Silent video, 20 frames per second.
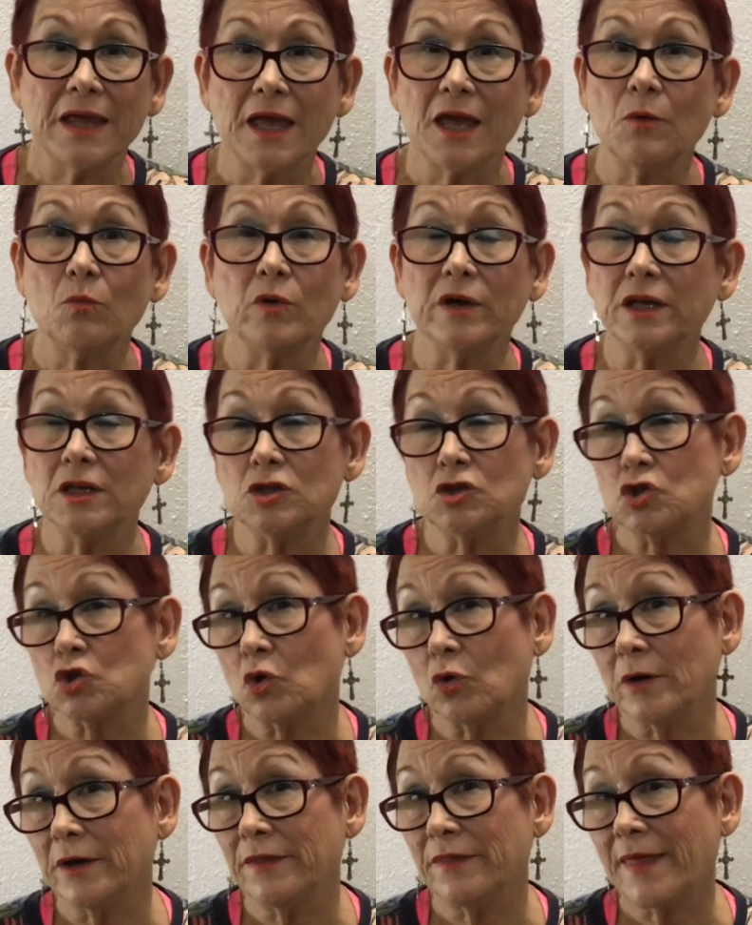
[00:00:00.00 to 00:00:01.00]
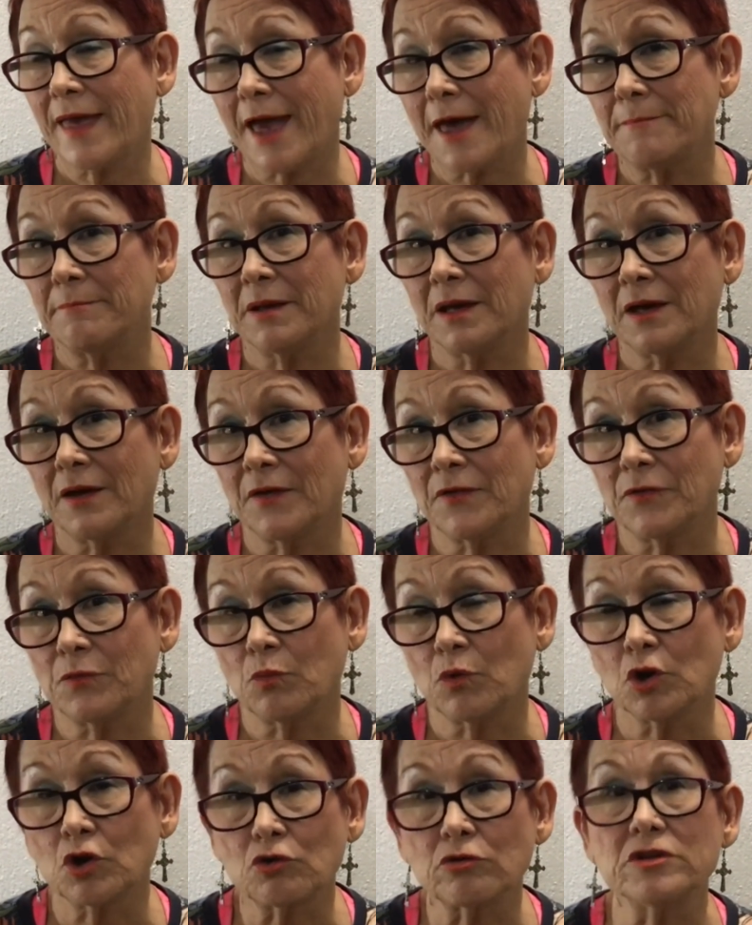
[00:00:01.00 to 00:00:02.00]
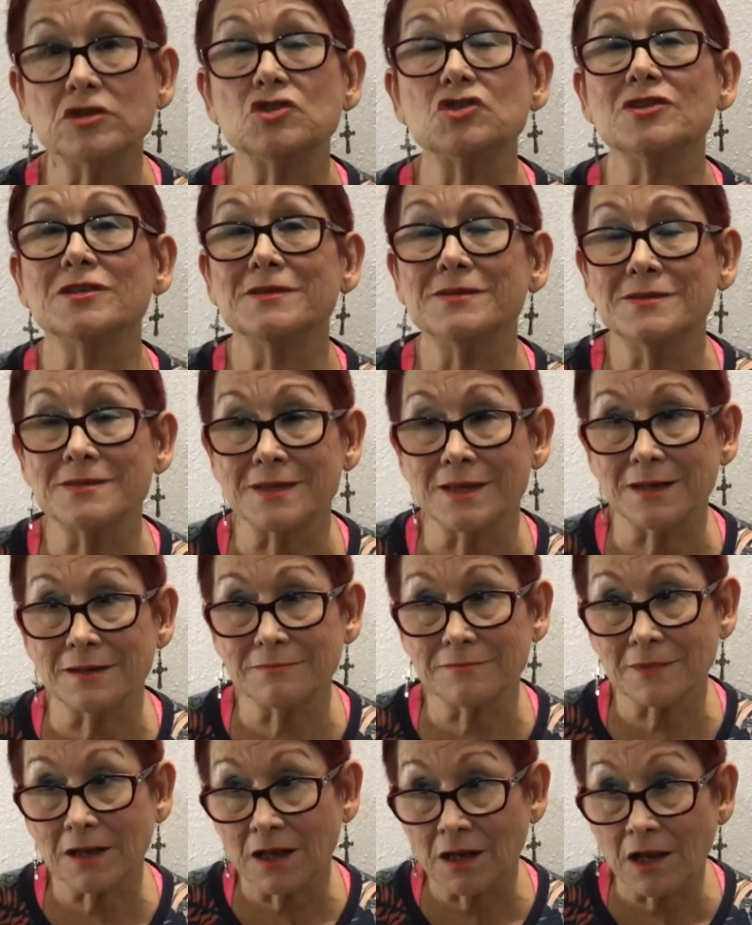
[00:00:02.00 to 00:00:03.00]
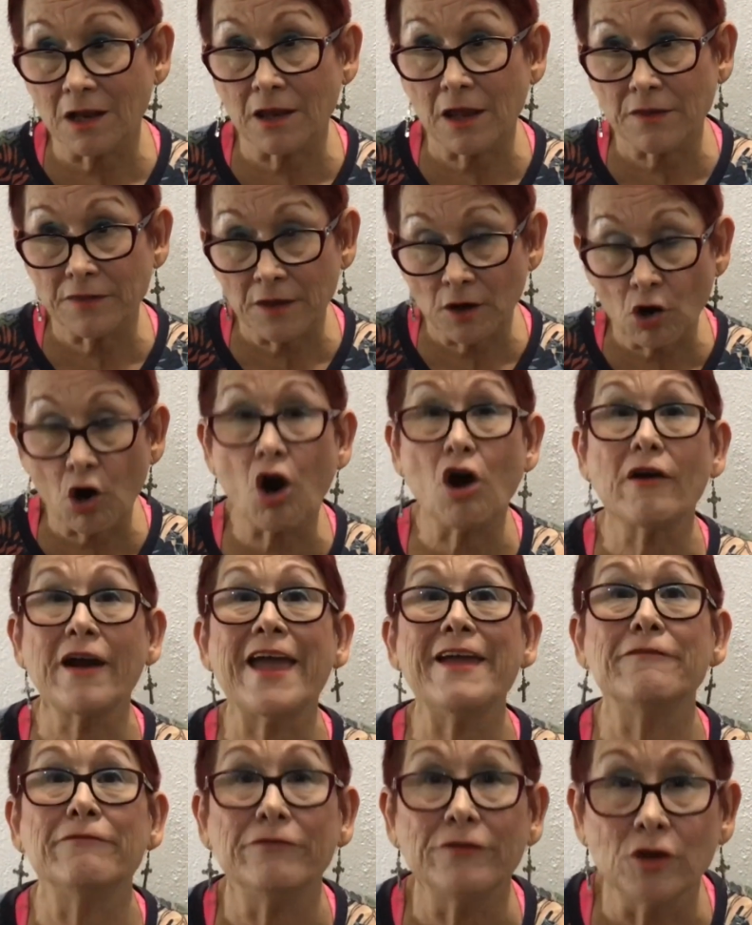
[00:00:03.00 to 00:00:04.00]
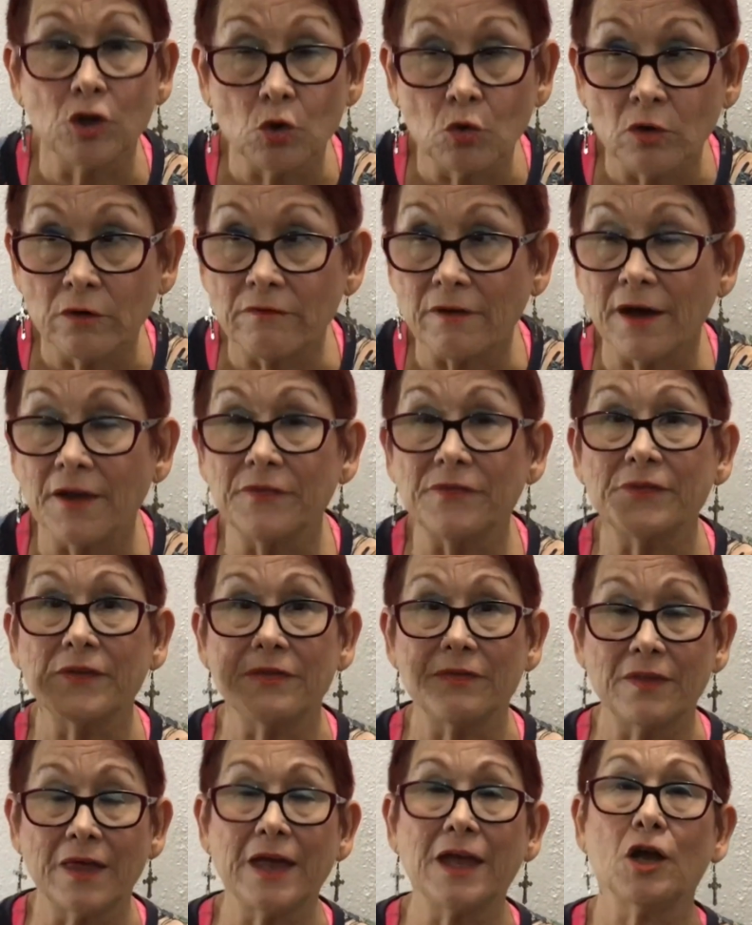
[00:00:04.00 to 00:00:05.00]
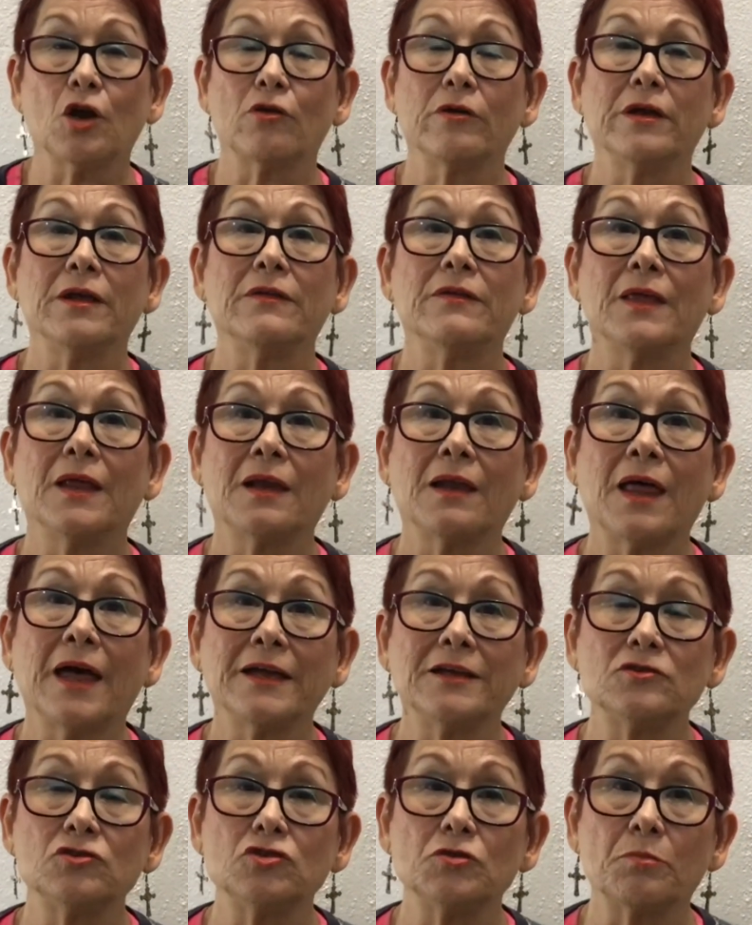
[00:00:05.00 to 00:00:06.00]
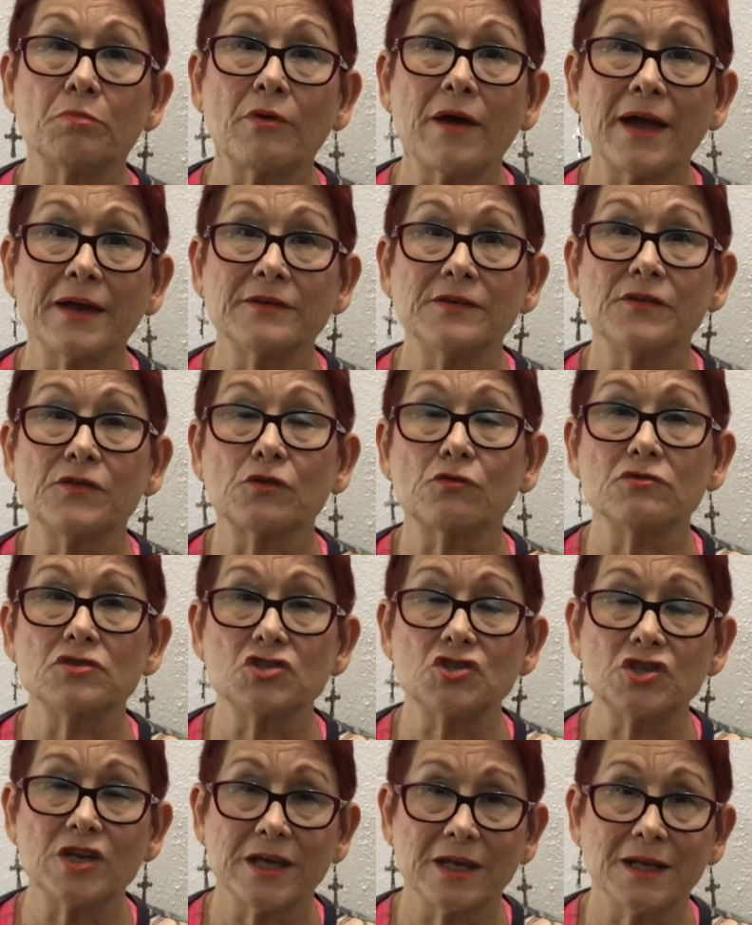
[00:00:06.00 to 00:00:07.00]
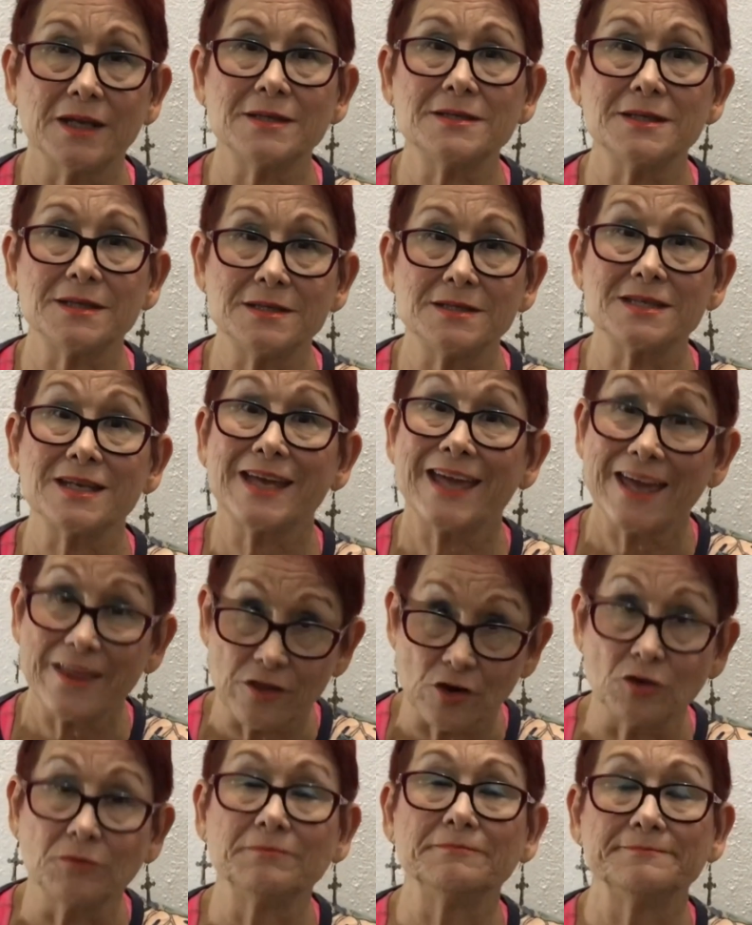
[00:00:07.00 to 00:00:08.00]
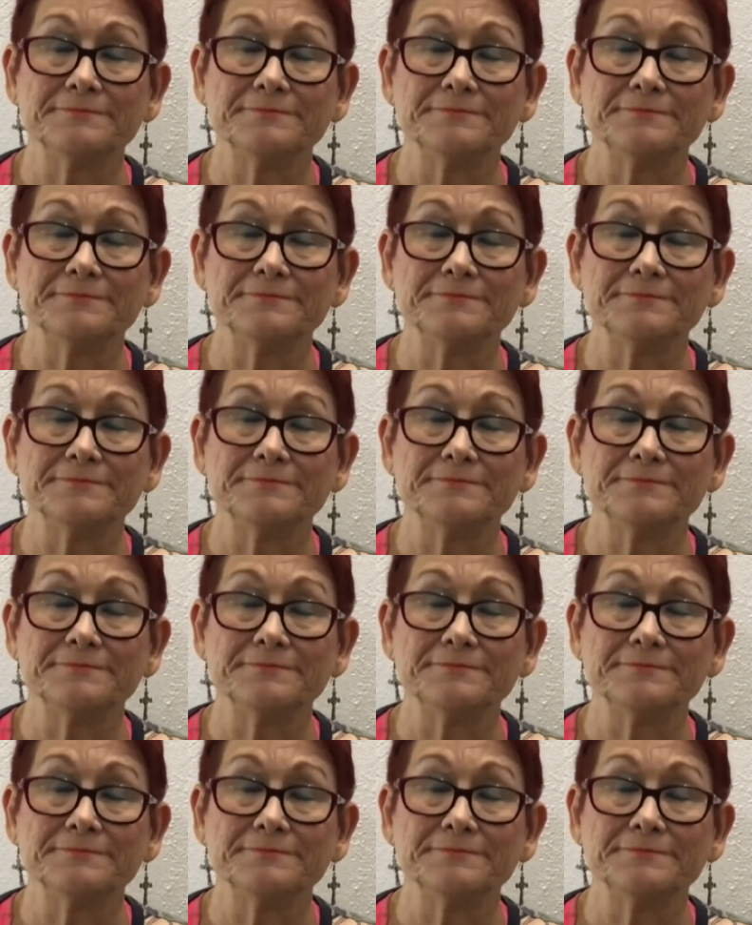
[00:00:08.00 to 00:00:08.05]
And we enjoy that because we're Christians, and there are a few of us in the area that like to practice Christianity together.